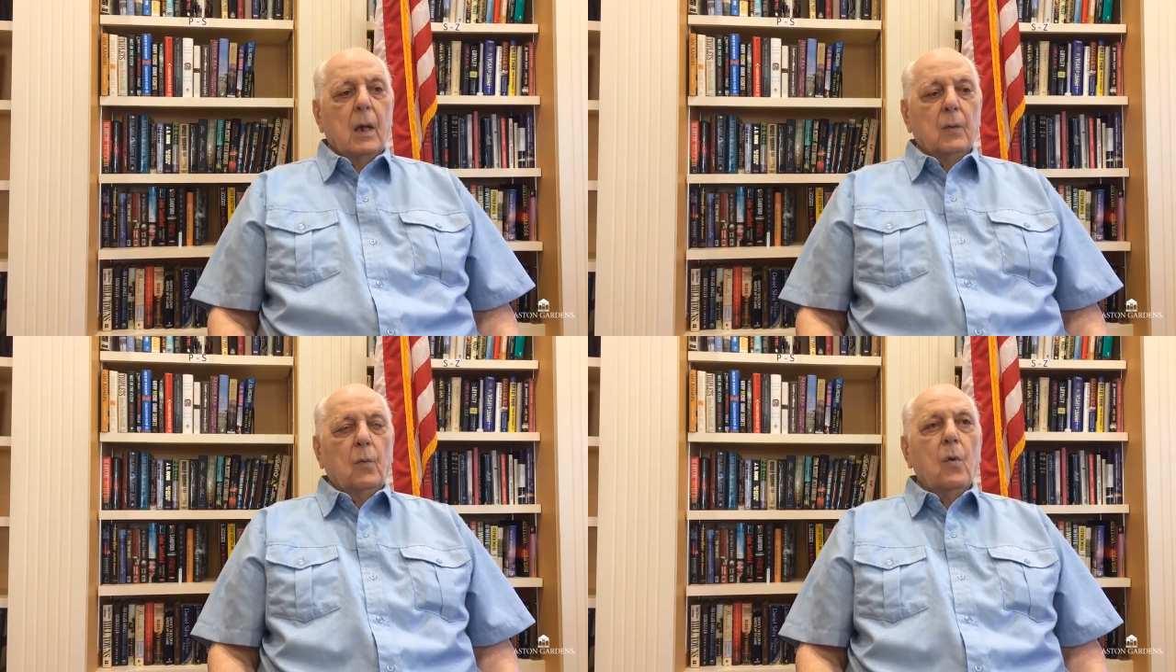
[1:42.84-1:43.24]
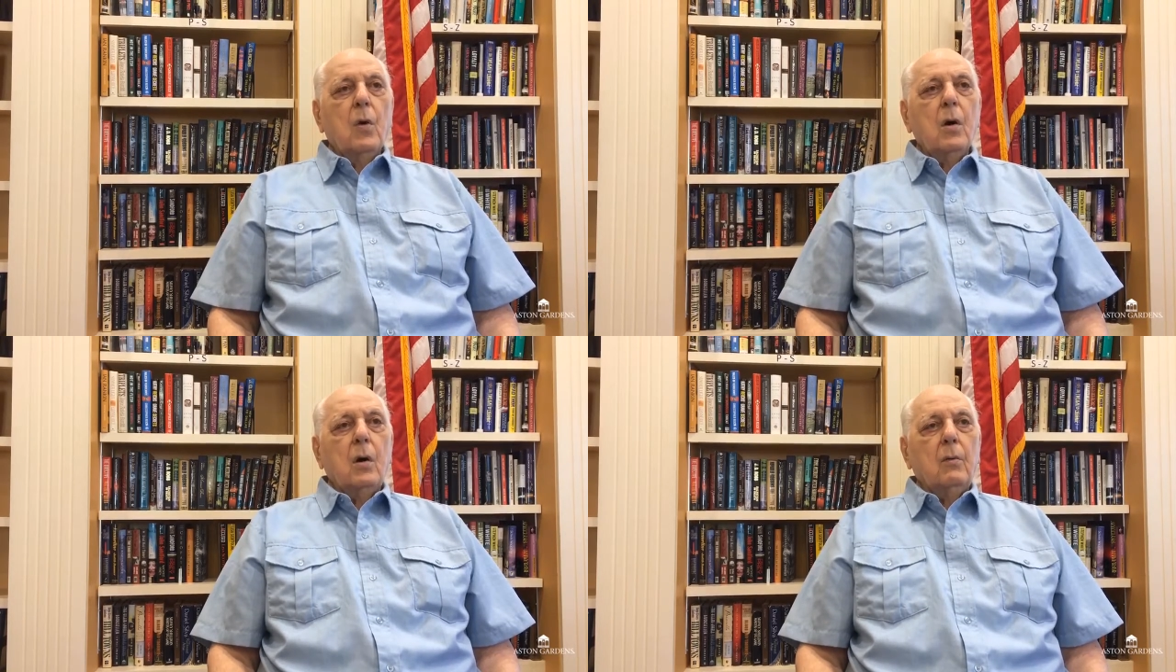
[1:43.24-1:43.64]
The
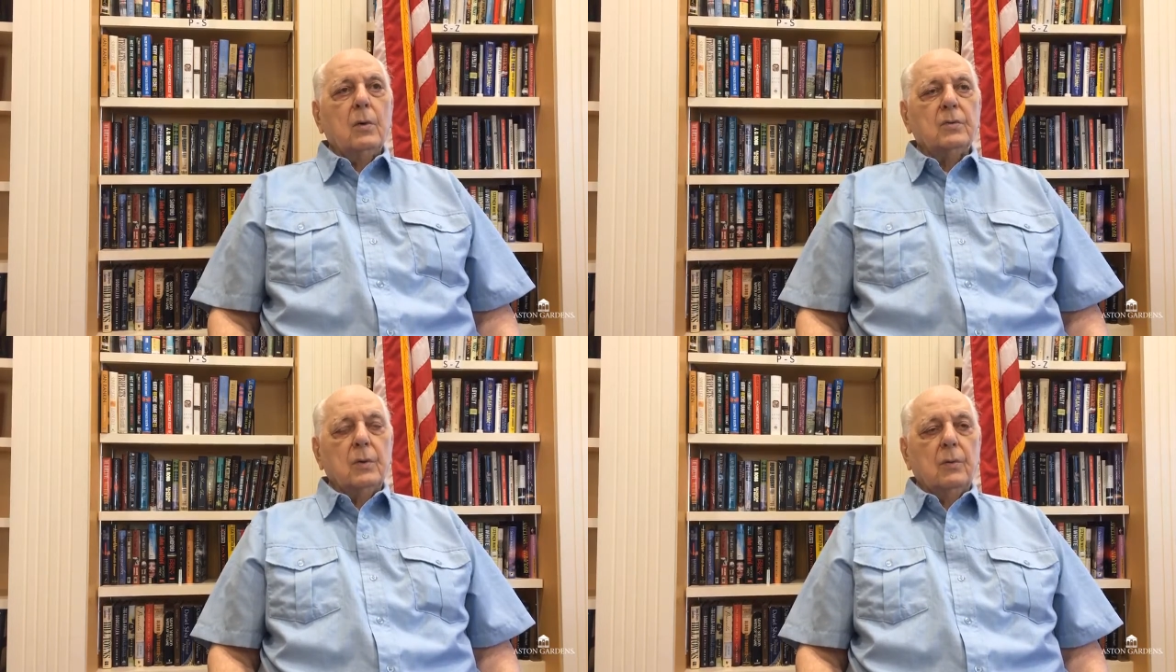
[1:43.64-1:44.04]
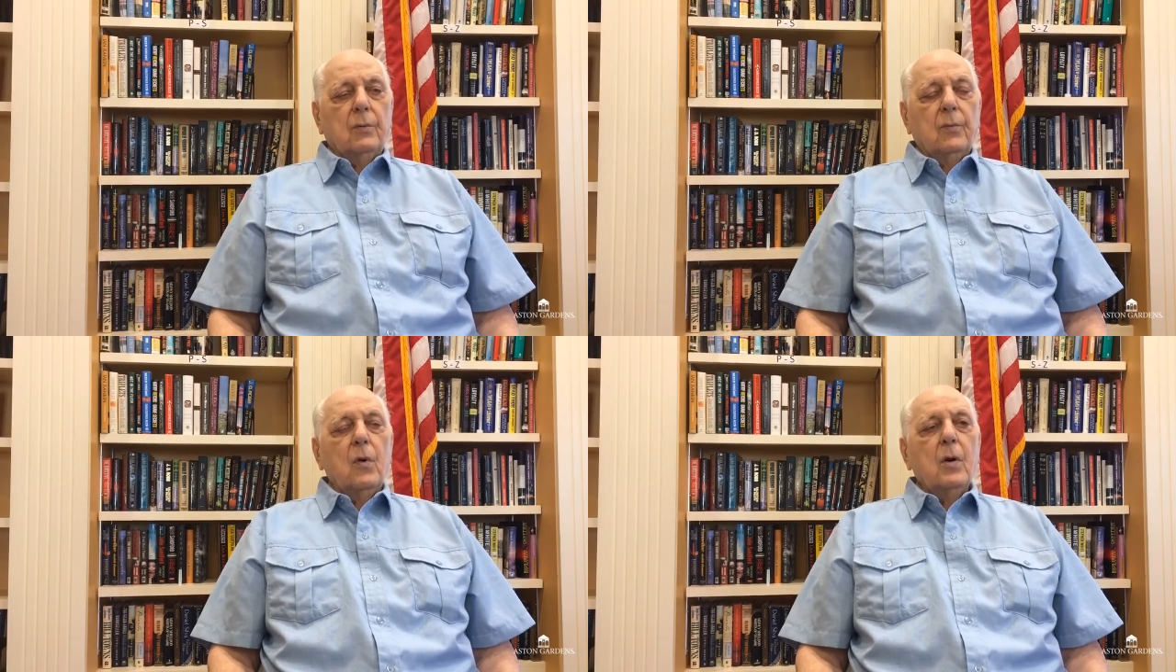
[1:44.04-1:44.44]
war was
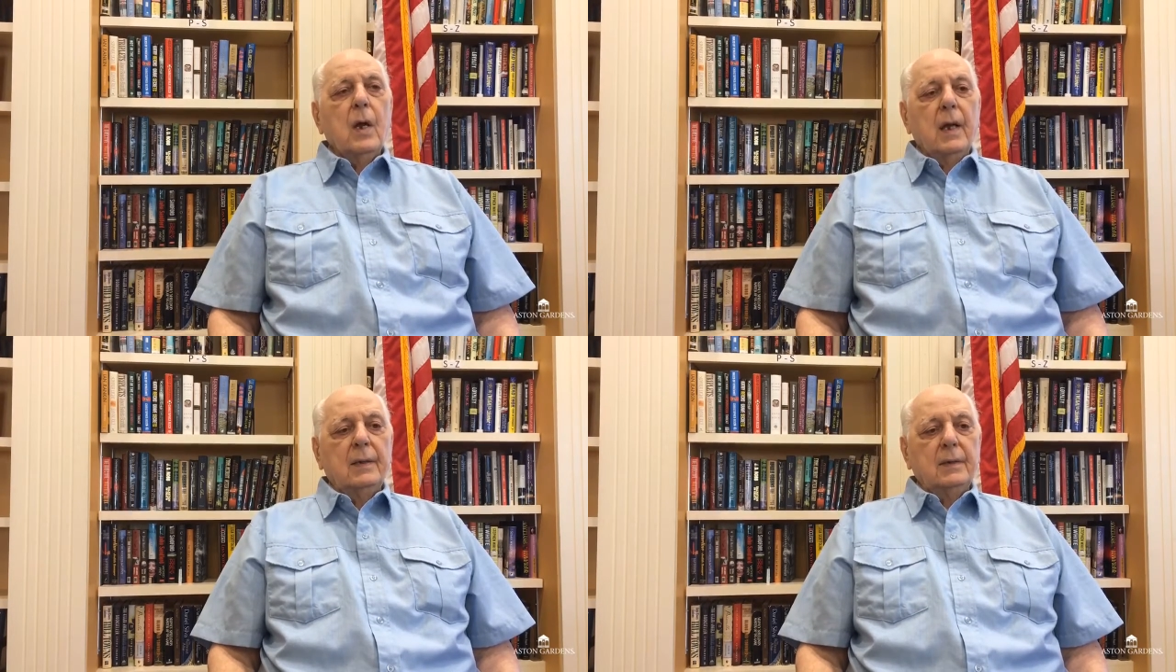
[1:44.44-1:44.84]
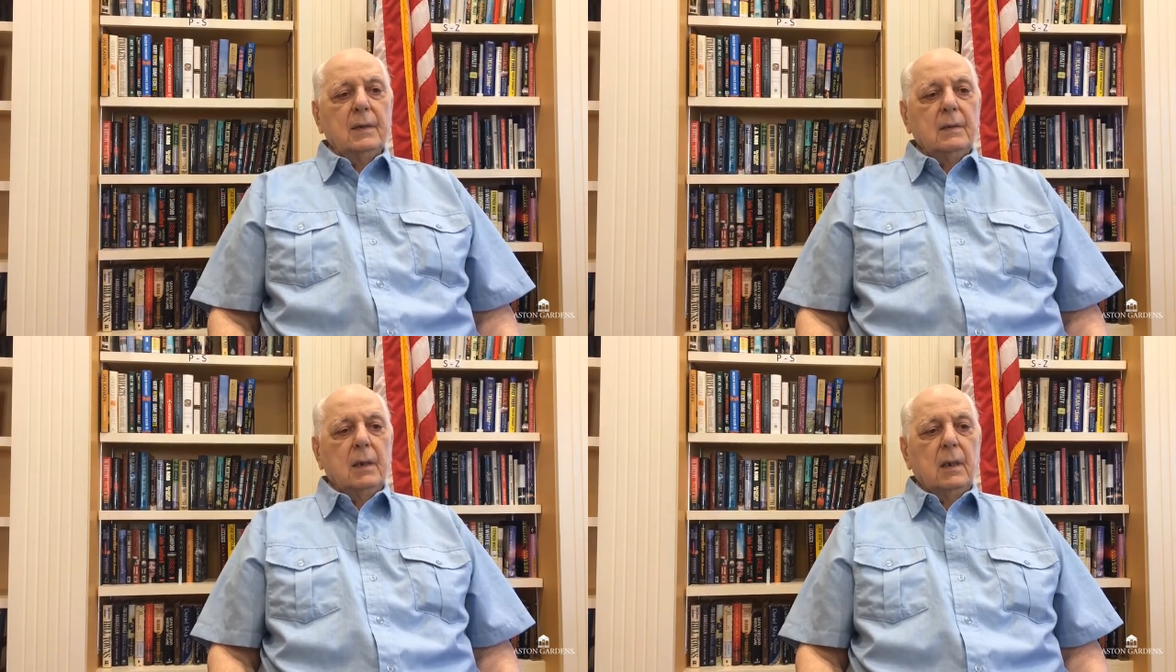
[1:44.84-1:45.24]
war
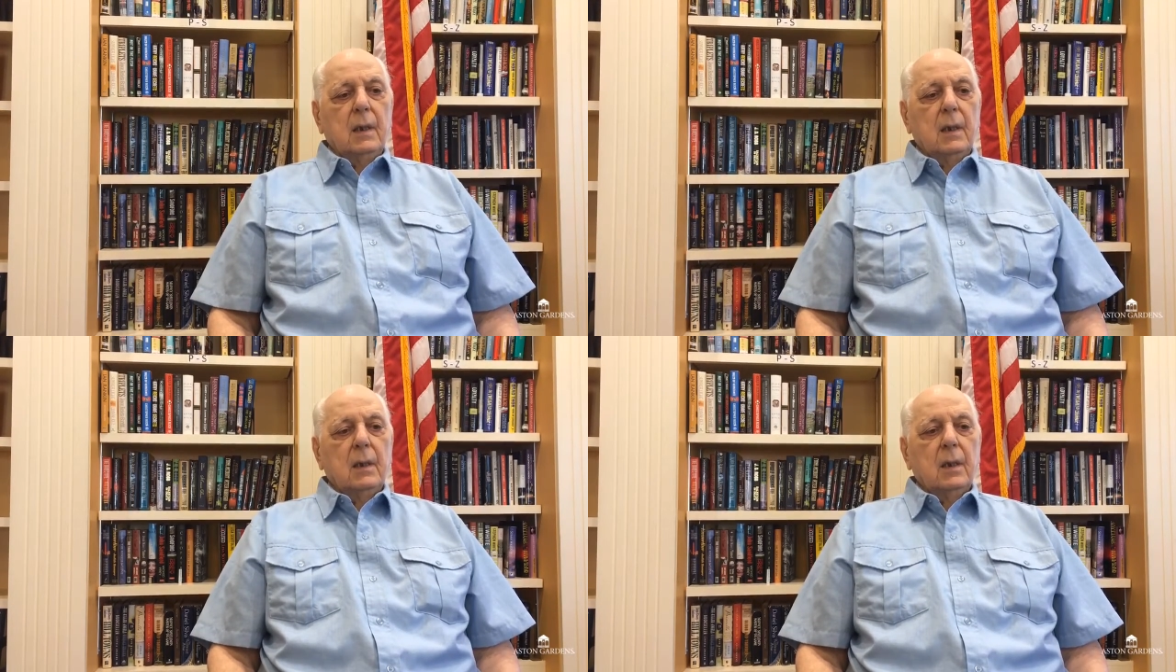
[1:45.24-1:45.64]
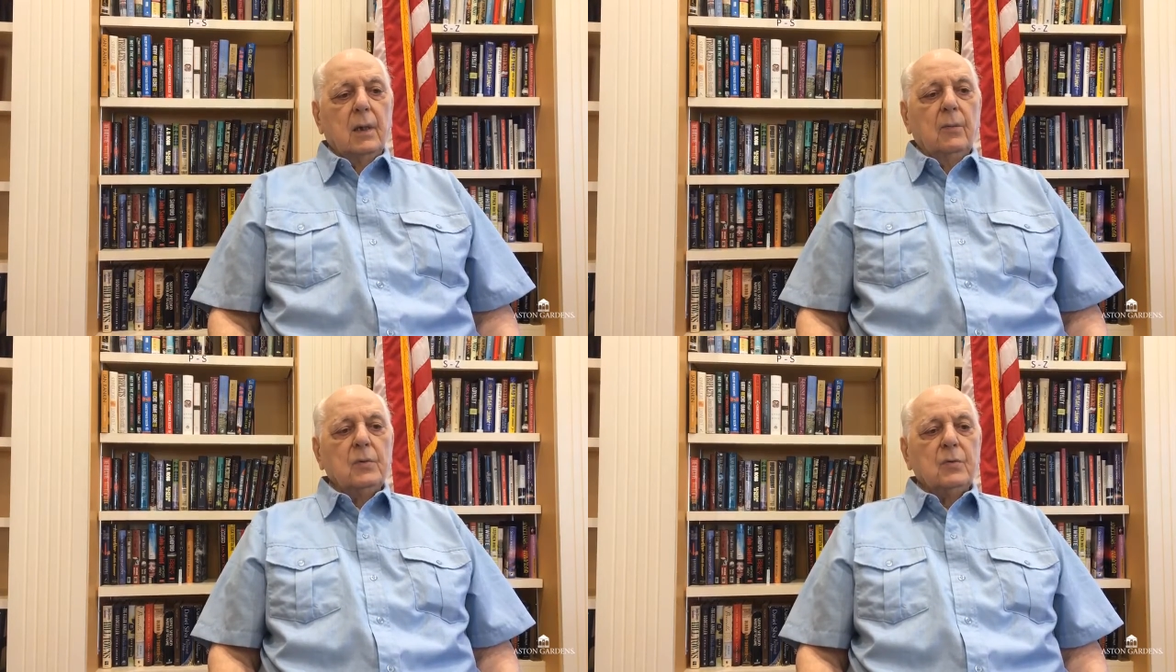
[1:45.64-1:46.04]
ended.
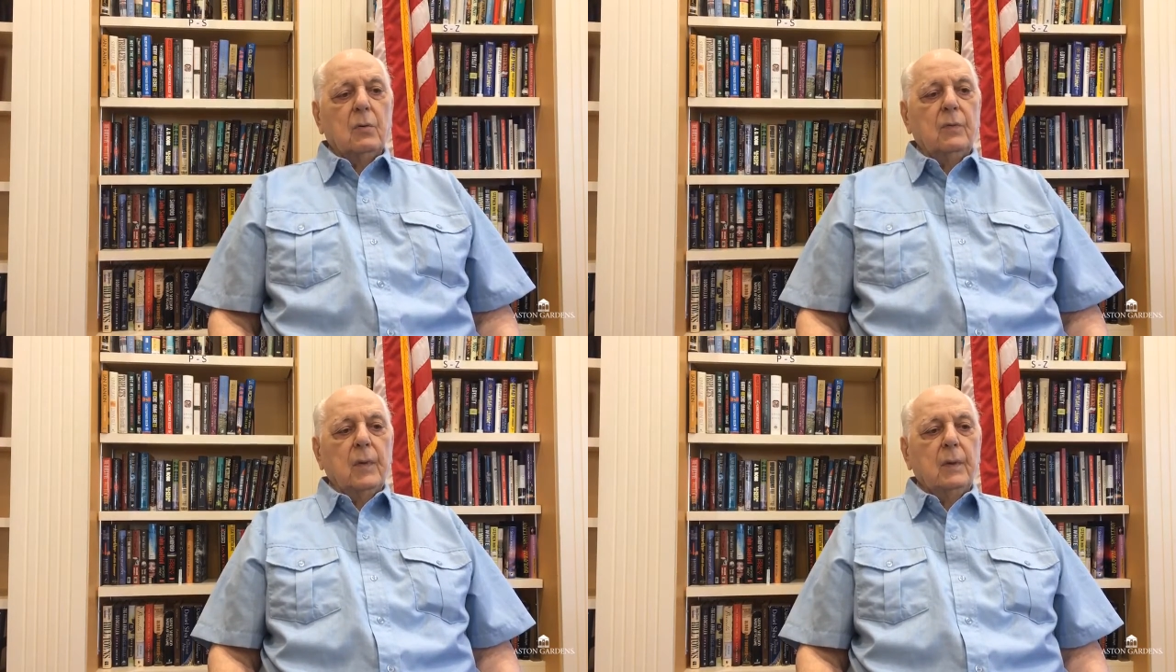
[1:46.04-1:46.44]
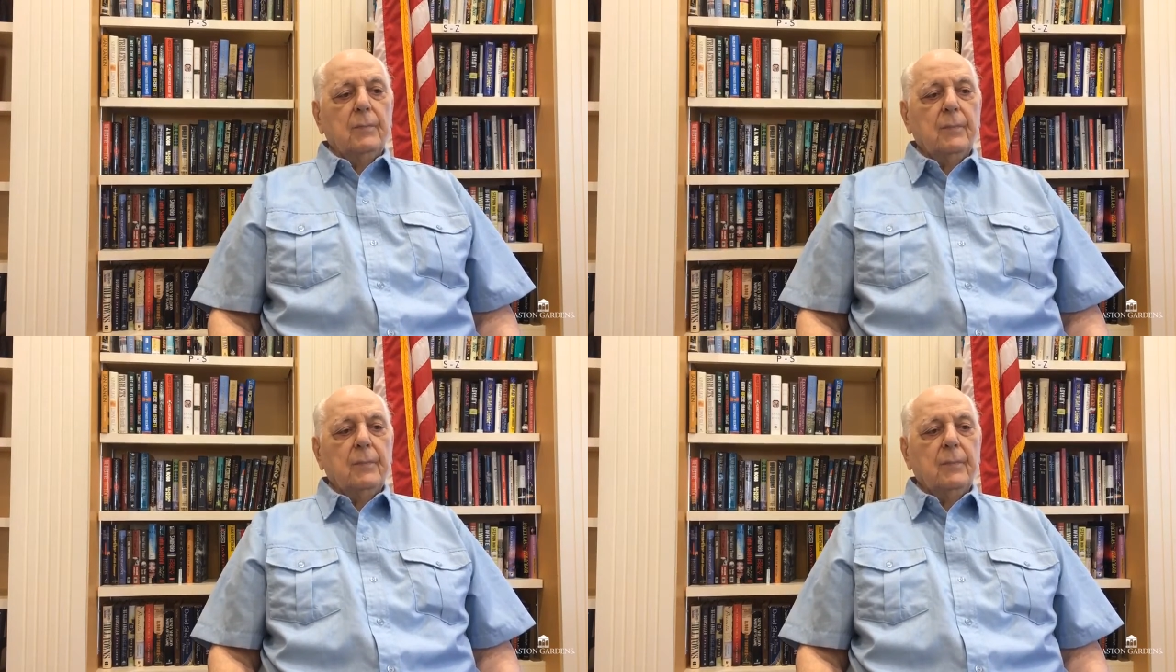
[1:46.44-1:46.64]
It was over.